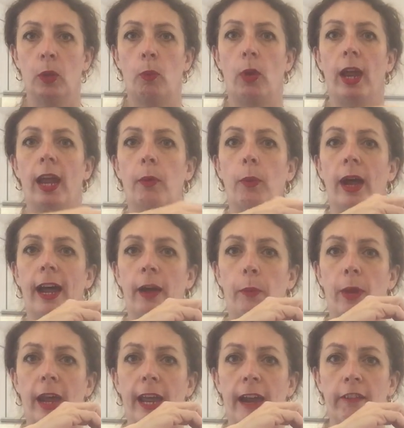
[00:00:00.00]
why
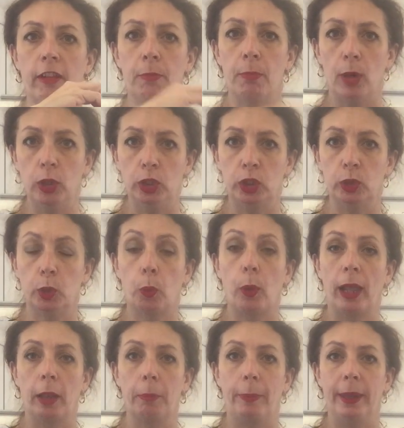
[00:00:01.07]
our emotional
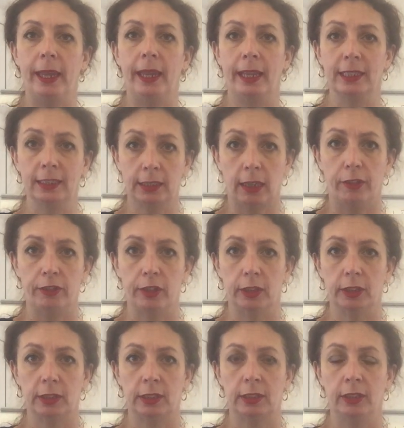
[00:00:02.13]
well-being
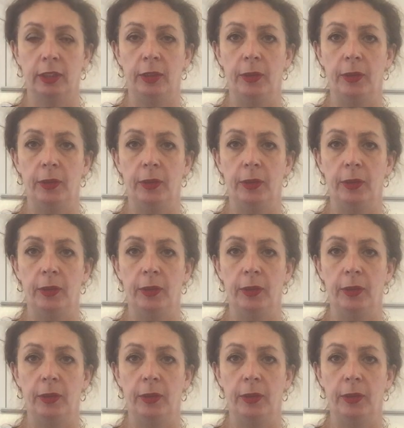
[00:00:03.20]
suffers.